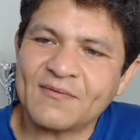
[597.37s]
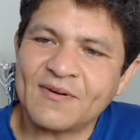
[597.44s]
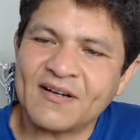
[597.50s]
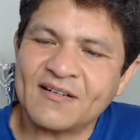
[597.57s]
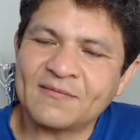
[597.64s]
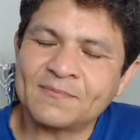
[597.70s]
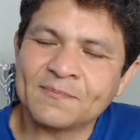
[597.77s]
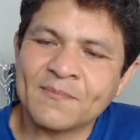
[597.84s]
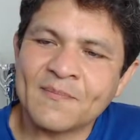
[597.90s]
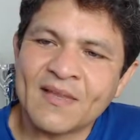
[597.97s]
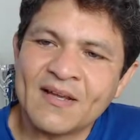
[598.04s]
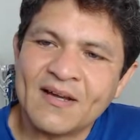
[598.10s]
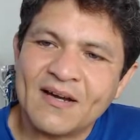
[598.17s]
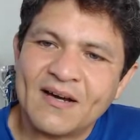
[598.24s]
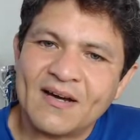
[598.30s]
well,
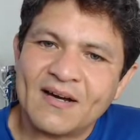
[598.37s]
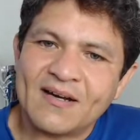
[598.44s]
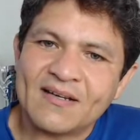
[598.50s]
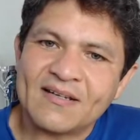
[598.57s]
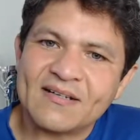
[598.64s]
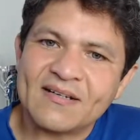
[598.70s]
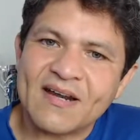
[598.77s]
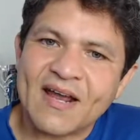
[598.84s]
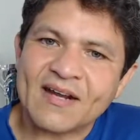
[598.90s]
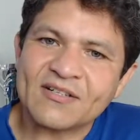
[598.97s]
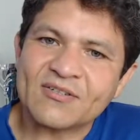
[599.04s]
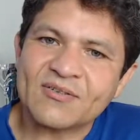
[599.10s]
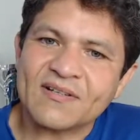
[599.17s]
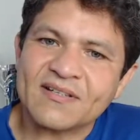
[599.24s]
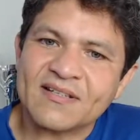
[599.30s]
it
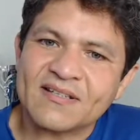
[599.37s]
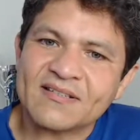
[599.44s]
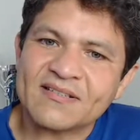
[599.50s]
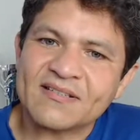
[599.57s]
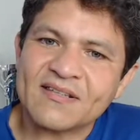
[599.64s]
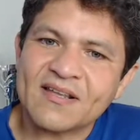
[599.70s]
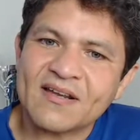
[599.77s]
naturally gets